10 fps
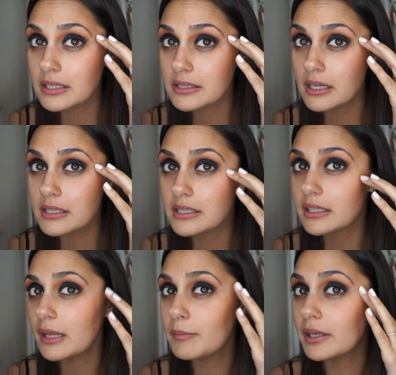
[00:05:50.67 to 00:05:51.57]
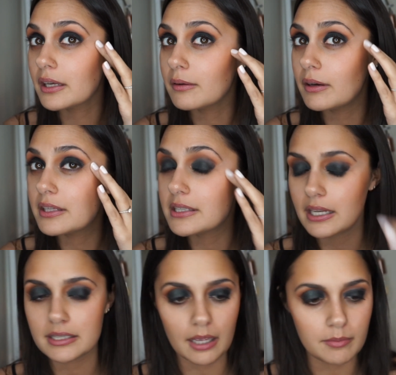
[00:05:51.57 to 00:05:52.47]
says it's clean, but look where the
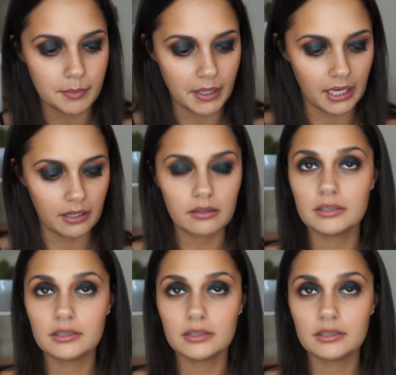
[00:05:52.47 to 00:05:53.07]
sellotape's been.